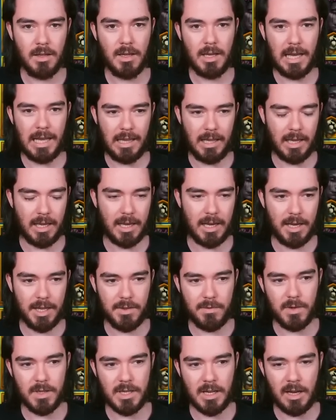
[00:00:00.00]
Helicath
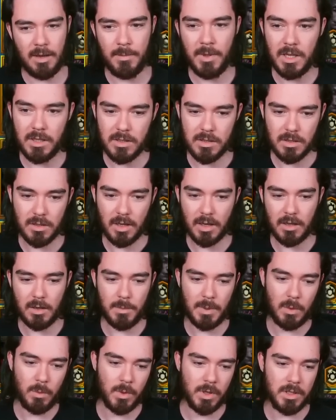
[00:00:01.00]
for damage, so that could
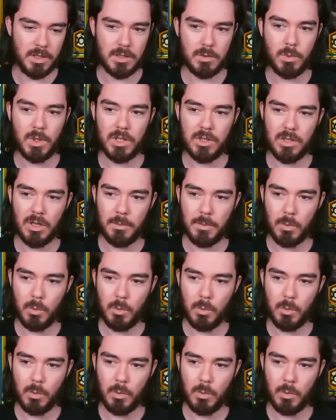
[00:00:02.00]
be one switch up.